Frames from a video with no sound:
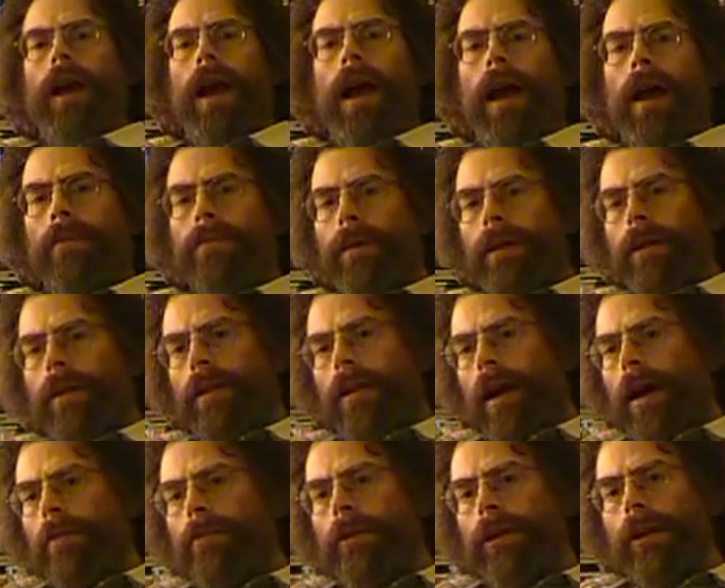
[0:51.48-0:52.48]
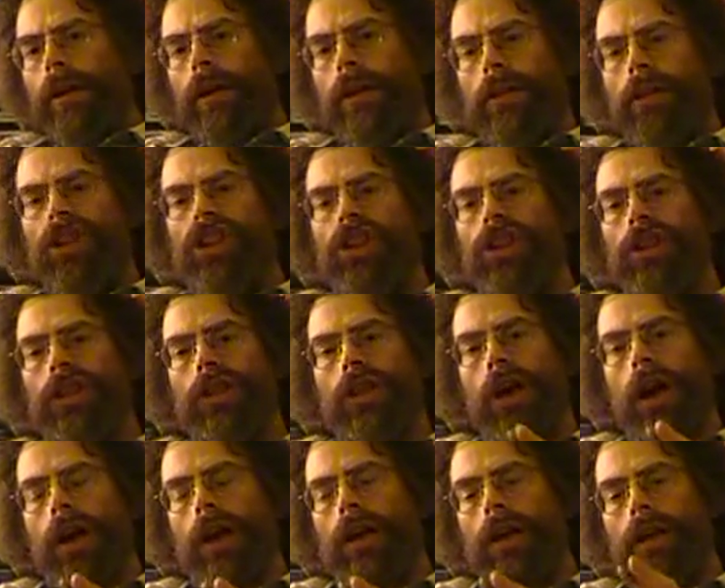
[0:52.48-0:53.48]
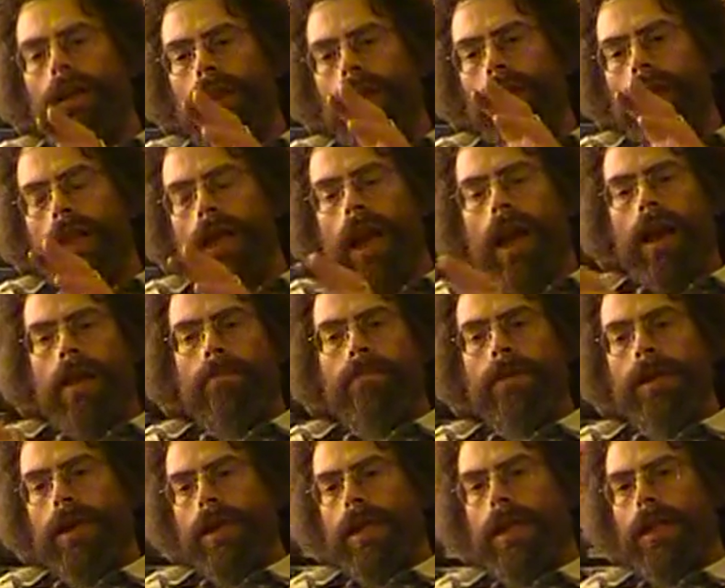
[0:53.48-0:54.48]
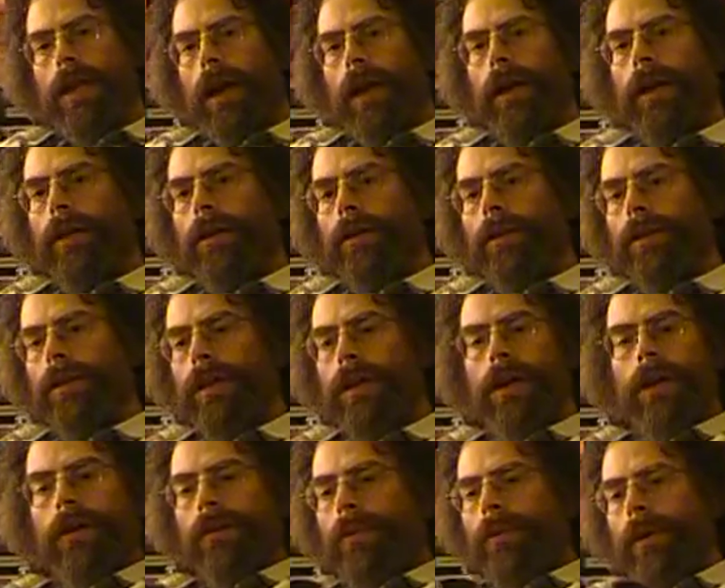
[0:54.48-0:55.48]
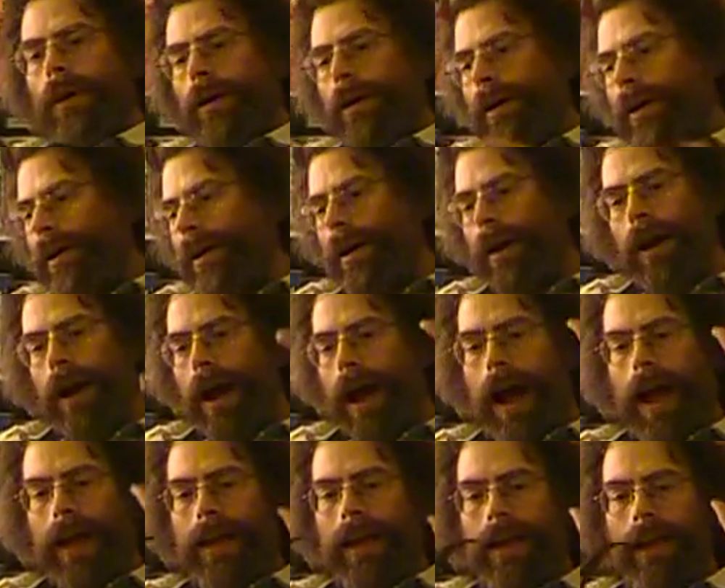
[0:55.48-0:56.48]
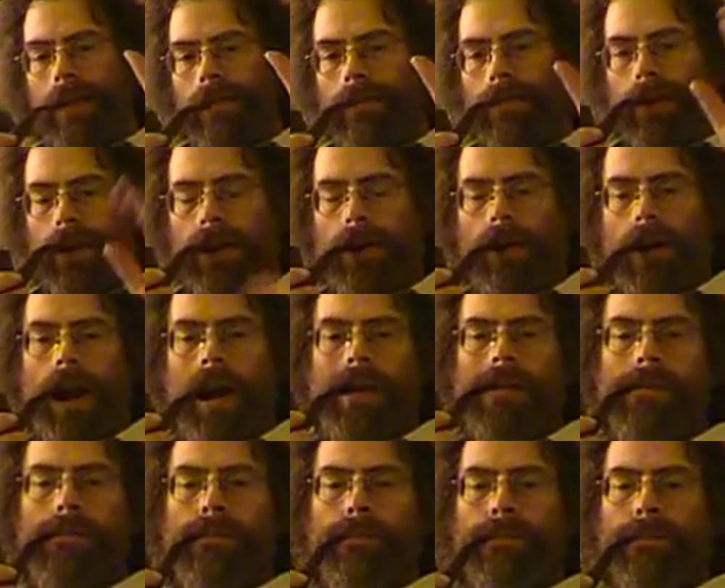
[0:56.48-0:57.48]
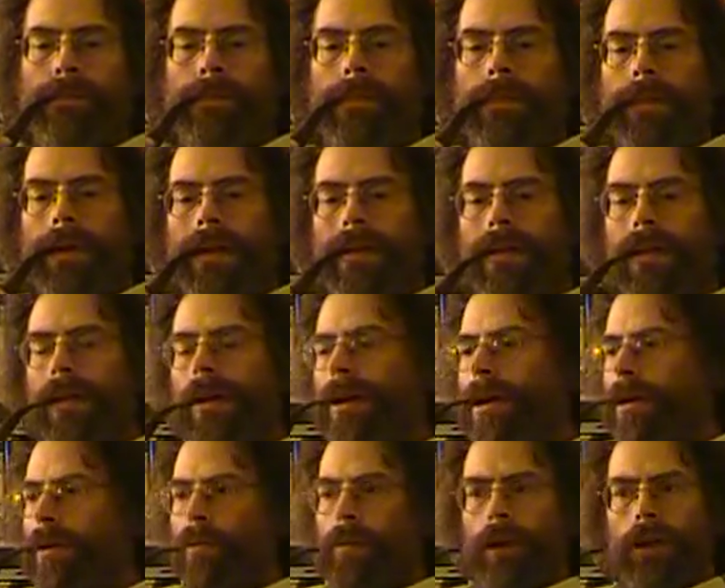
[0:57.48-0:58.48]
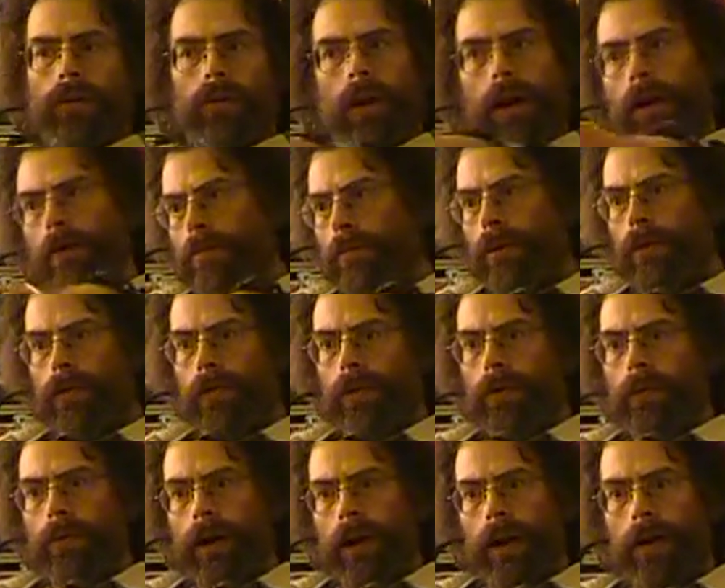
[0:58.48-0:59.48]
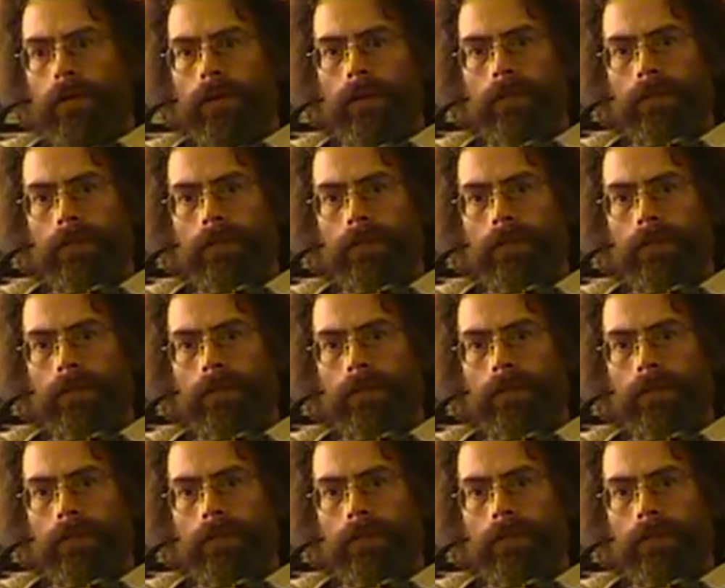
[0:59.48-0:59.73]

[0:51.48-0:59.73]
to happen is I'm going to get stuck in these AP cycles where I can't figure out you know, which way to move or whatever